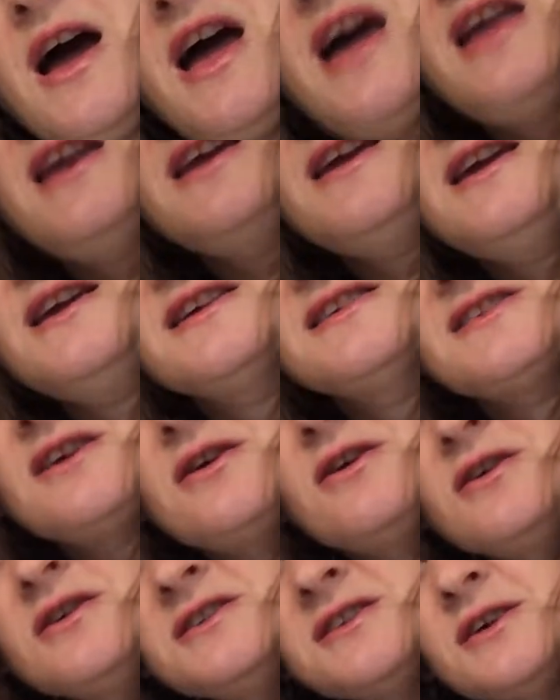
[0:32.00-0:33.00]
And he is
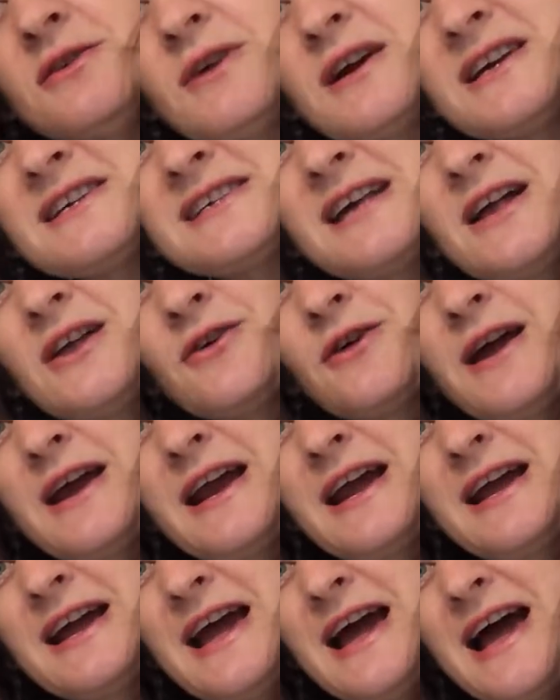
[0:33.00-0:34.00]
also
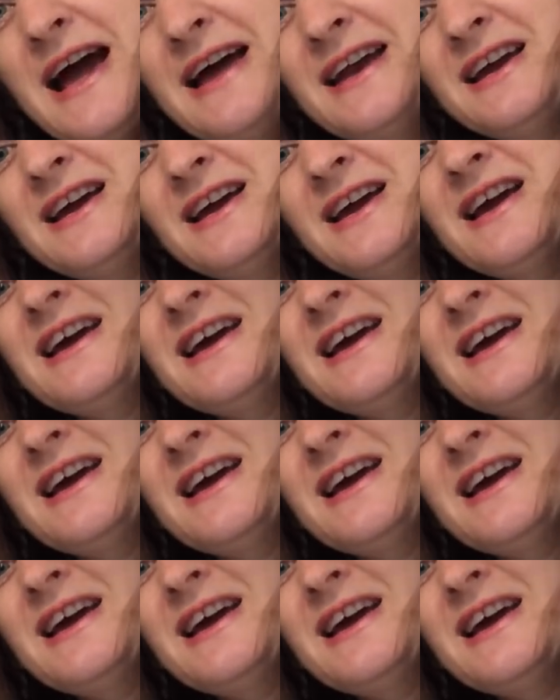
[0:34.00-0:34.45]
accelerating at